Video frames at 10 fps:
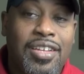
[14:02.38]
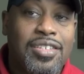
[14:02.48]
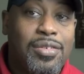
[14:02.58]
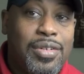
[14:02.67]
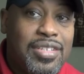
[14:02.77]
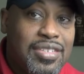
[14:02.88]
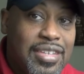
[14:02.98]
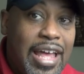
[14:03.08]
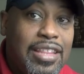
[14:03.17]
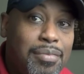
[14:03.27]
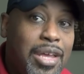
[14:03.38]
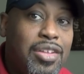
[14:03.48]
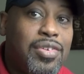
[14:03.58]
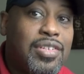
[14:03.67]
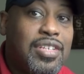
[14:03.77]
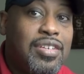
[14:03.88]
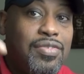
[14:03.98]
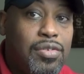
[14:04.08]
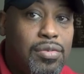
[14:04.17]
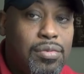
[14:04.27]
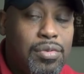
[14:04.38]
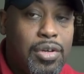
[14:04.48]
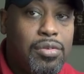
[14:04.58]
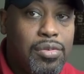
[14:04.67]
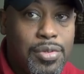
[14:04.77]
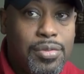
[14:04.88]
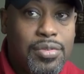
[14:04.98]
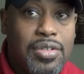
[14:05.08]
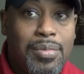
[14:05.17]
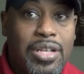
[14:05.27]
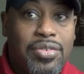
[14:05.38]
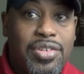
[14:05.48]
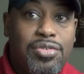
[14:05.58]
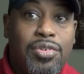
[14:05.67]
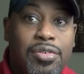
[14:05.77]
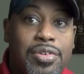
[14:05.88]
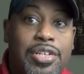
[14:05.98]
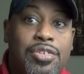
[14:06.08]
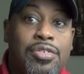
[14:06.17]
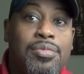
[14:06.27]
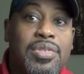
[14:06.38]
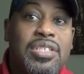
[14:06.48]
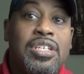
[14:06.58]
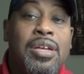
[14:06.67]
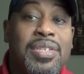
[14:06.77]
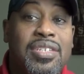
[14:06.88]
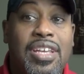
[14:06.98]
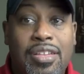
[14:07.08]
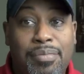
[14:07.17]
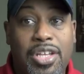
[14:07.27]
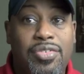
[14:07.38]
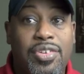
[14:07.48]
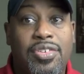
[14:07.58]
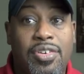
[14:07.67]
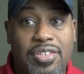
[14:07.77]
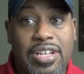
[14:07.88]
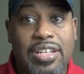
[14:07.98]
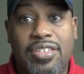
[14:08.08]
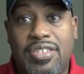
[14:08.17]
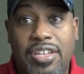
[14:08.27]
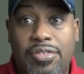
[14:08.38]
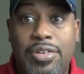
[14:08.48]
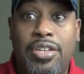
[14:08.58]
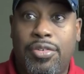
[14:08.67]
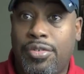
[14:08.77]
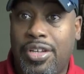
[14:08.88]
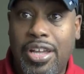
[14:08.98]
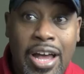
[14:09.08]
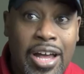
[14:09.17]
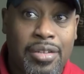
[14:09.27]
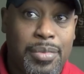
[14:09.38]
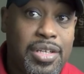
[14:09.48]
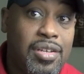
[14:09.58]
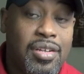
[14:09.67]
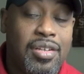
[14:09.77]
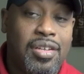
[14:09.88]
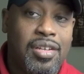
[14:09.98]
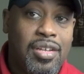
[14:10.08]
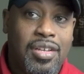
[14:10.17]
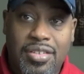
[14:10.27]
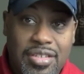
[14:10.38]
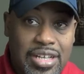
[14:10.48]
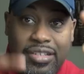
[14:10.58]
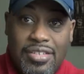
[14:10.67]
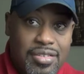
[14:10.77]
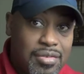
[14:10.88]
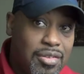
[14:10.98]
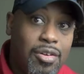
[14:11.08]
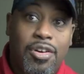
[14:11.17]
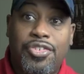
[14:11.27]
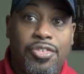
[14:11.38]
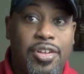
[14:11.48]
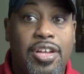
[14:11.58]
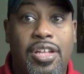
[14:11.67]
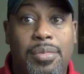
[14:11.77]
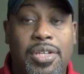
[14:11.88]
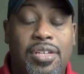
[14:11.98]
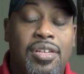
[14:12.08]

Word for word: So inside the matrix, if you know the rules of the matrix, you can create your own subset matrix, or as I like to say, creating your own economy inside this larger economy.